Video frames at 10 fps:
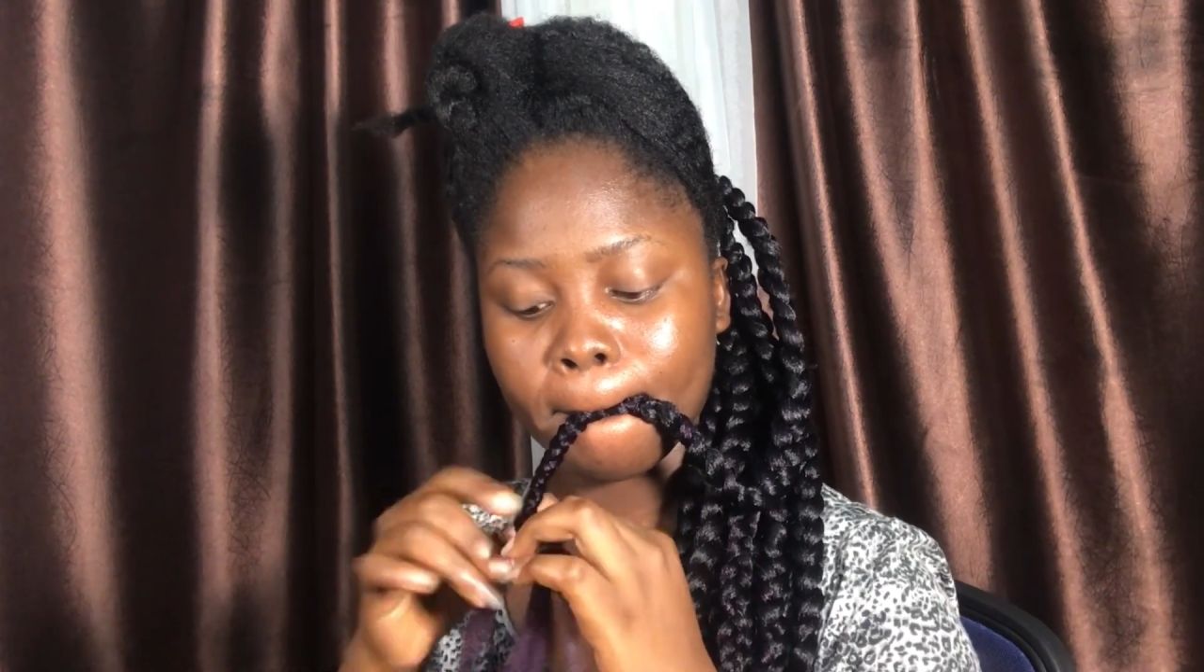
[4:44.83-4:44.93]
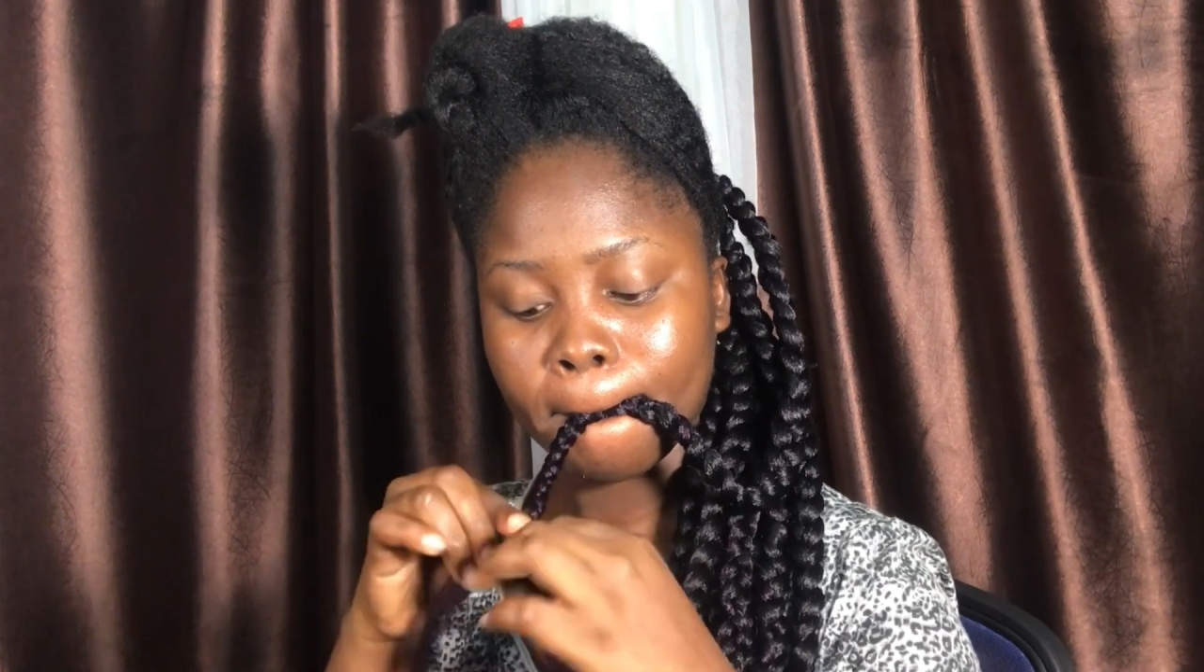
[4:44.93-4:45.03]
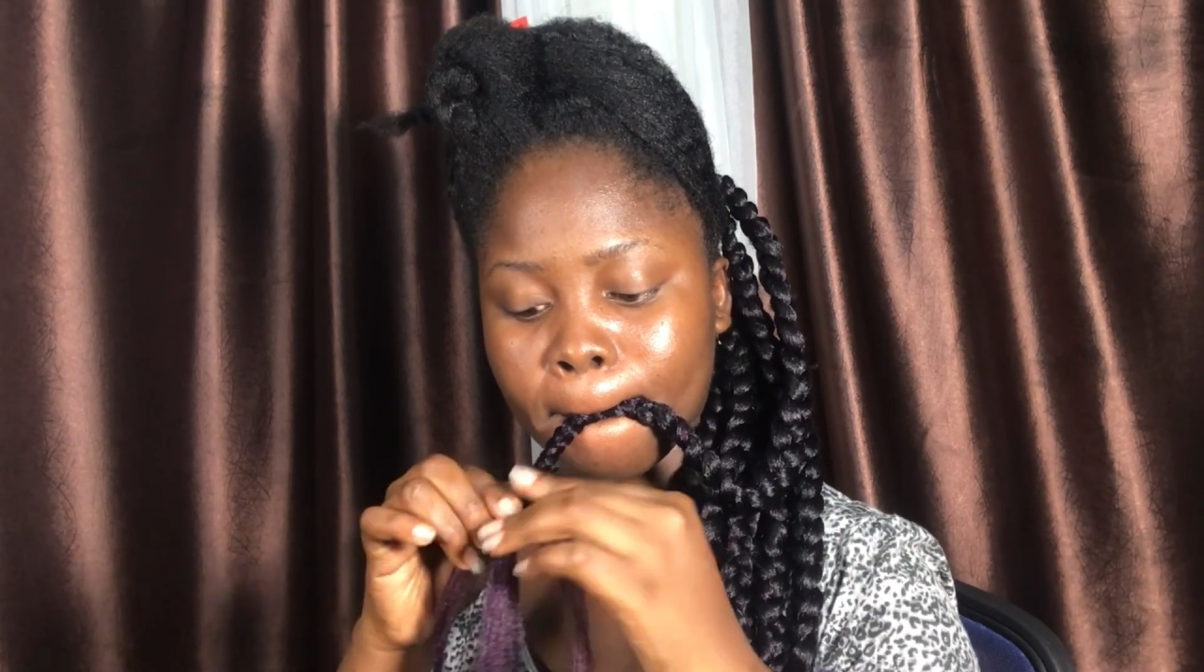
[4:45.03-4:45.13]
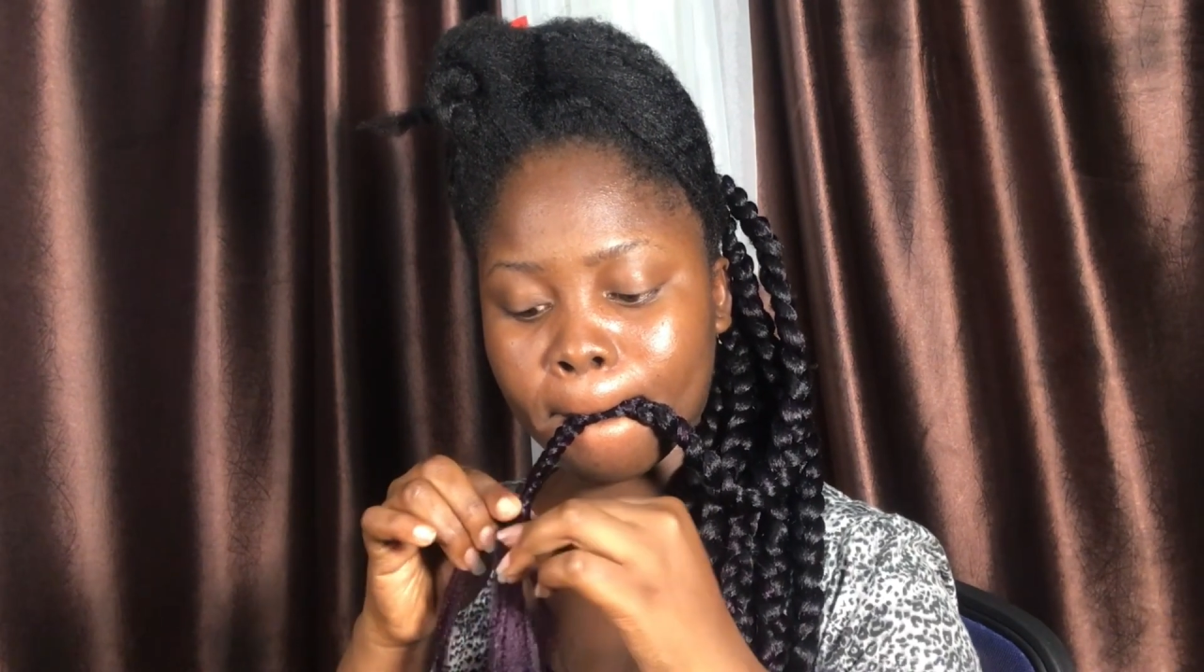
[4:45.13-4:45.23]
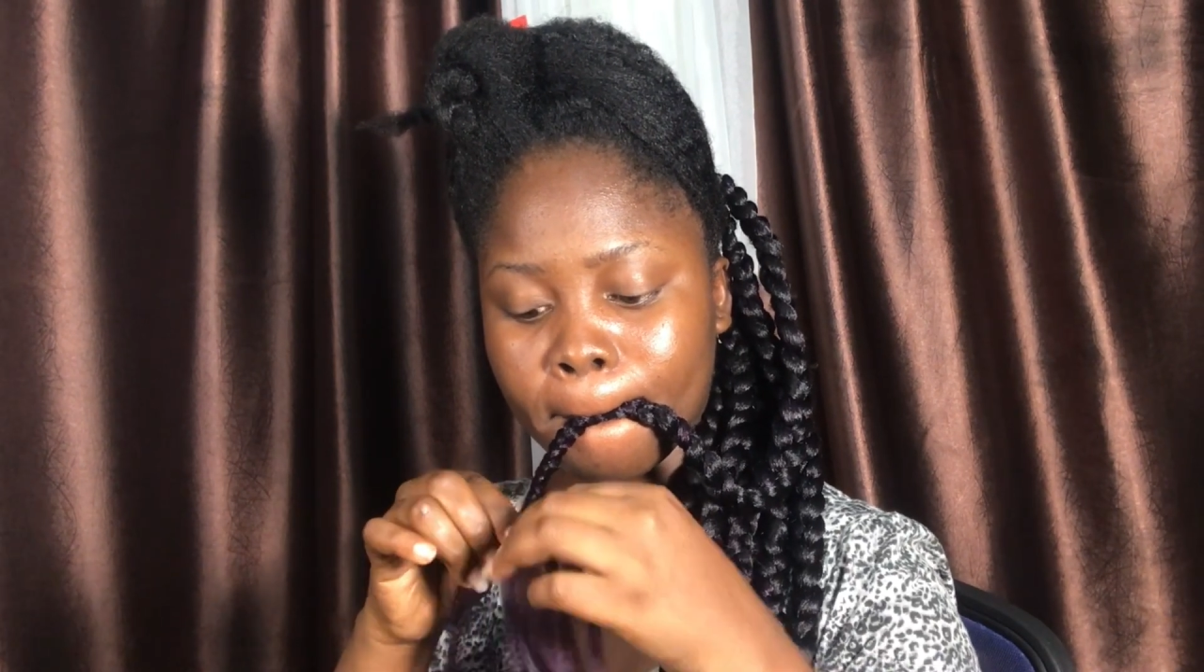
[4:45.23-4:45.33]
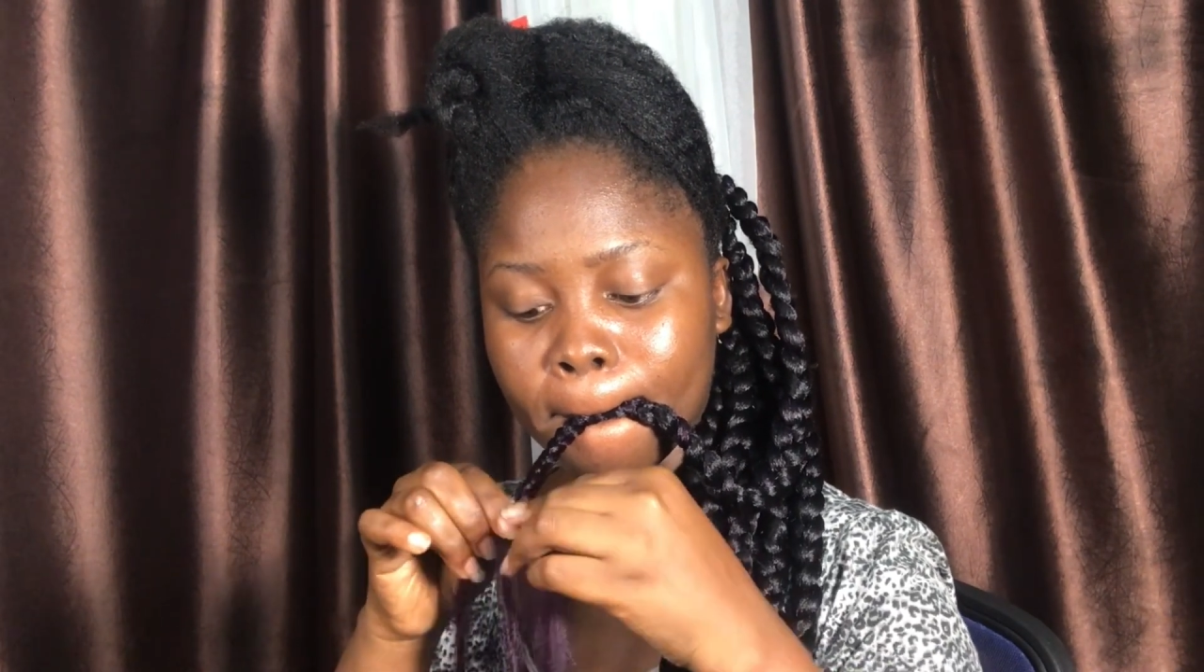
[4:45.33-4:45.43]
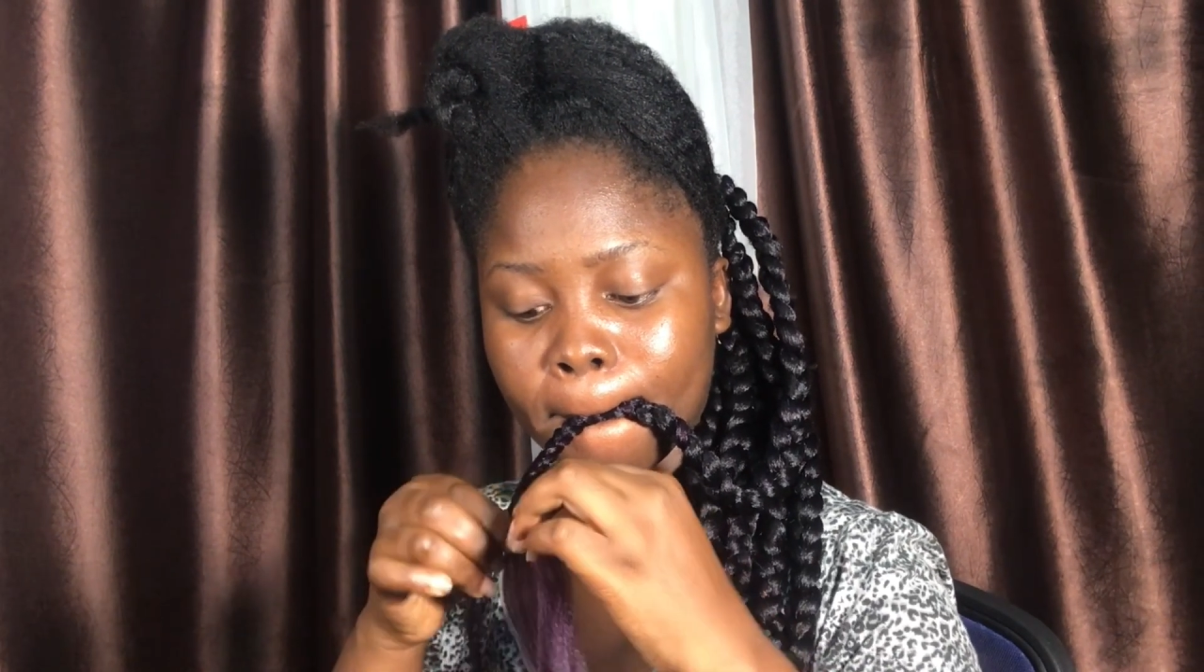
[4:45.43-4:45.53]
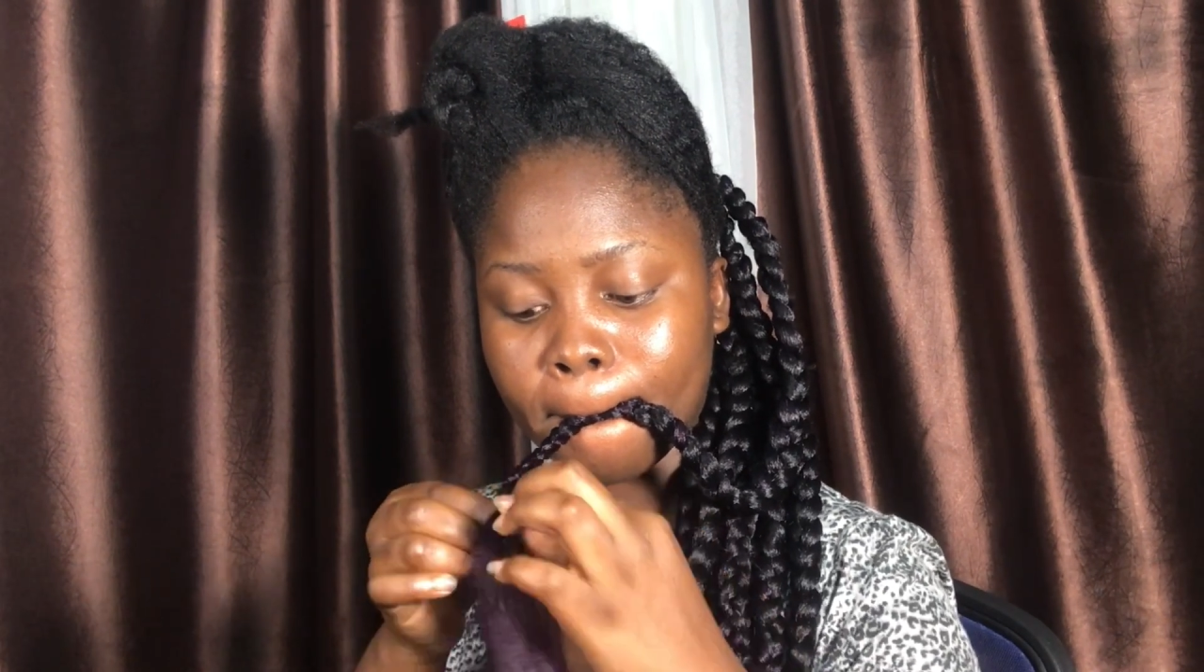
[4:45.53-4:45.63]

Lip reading: that energy